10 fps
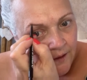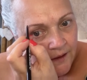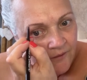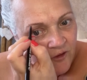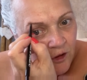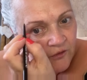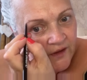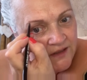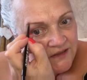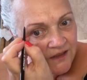And I've got
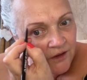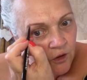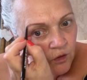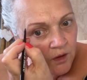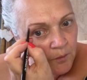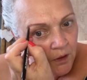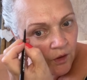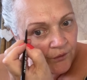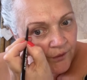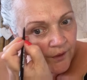this in the colour
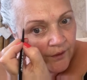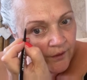Blonde.